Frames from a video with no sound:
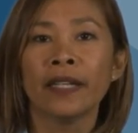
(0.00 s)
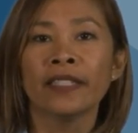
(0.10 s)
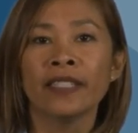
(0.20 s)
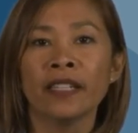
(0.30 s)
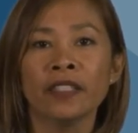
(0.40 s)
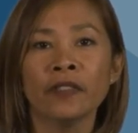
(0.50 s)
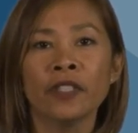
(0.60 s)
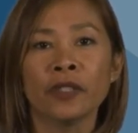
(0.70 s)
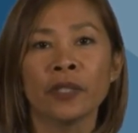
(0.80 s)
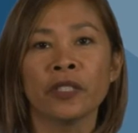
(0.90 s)

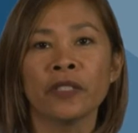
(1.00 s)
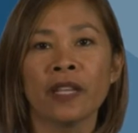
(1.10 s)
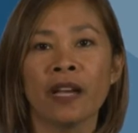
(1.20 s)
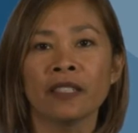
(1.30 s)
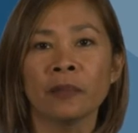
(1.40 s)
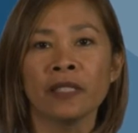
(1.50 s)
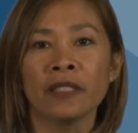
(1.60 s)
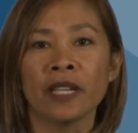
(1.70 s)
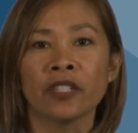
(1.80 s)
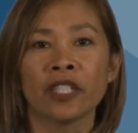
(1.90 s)
Incentives to reduce
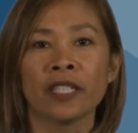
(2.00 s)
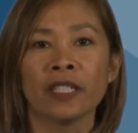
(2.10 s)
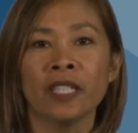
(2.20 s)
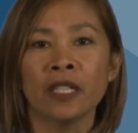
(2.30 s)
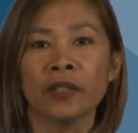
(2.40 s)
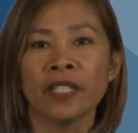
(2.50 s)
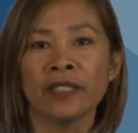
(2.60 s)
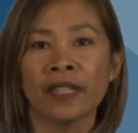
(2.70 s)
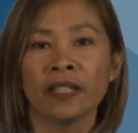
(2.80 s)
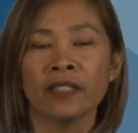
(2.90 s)
hospitalization and
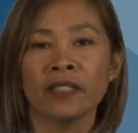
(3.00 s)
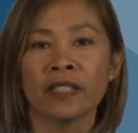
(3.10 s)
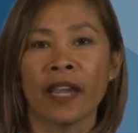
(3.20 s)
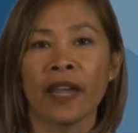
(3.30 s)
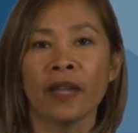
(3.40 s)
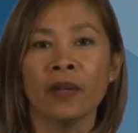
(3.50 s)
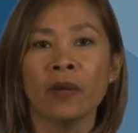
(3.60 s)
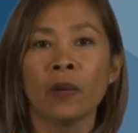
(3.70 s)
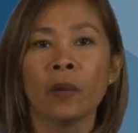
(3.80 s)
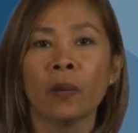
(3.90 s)
decrease length of stay
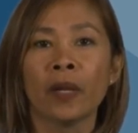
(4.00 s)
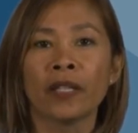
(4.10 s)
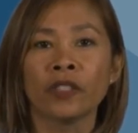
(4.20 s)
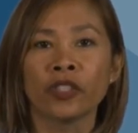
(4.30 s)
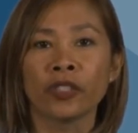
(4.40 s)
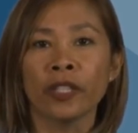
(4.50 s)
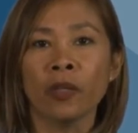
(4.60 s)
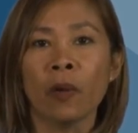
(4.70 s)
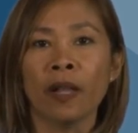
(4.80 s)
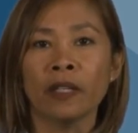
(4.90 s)
while
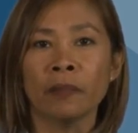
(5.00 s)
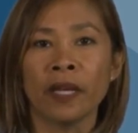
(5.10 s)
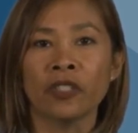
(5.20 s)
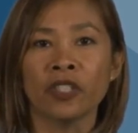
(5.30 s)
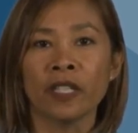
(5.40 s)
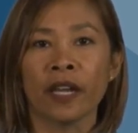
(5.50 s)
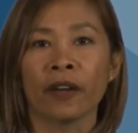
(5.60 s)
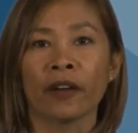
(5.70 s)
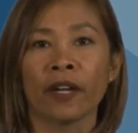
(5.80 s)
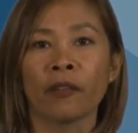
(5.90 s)
ensuring quality patient
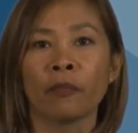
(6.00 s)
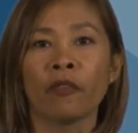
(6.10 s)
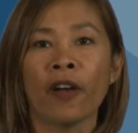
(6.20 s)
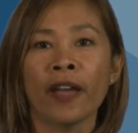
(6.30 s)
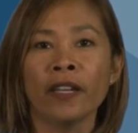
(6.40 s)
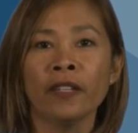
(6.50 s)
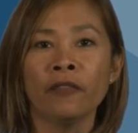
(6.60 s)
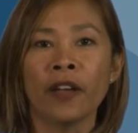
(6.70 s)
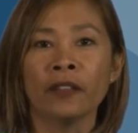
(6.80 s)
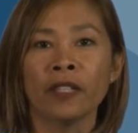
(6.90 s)
care have provided the
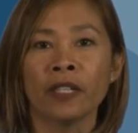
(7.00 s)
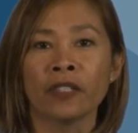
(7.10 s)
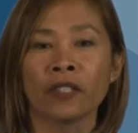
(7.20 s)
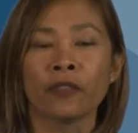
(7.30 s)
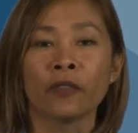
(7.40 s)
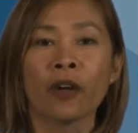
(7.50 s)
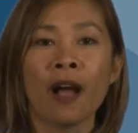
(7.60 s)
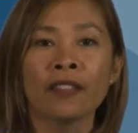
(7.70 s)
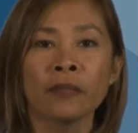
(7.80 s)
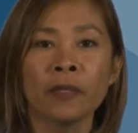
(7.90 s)
foundation for
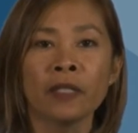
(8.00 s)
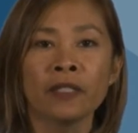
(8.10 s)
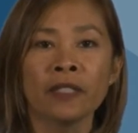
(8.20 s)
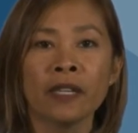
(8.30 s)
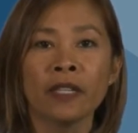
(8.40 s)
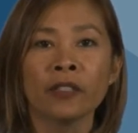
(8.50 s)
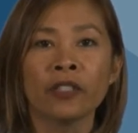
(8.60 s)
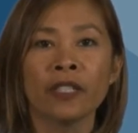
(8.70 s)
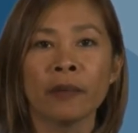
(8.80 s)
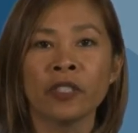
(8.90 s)
hospitals
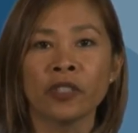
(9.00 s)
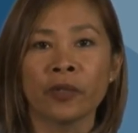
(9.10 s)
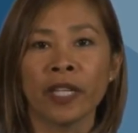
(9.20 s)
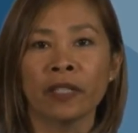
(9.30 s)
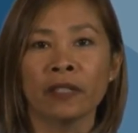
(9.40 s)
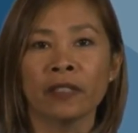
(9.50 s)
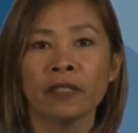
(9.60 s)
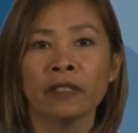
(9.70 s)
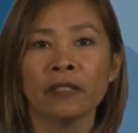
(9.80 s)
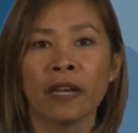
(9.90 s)
to demonstrate
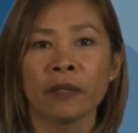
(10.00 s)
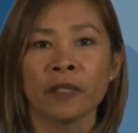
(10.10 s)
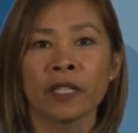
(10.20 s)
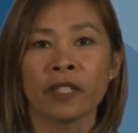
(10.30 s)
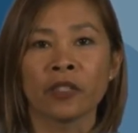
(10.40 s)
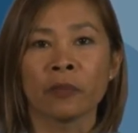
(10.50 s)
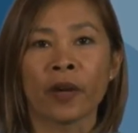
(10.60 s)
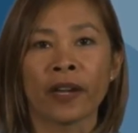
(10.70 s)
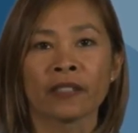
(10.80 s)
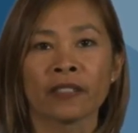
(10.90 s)
clinical documentation
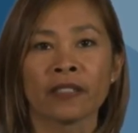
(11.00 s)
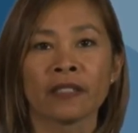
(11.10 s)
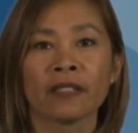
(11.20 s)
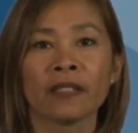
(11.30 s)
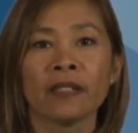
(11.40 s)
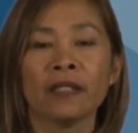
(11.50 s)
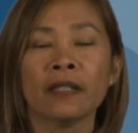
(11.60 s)
practices.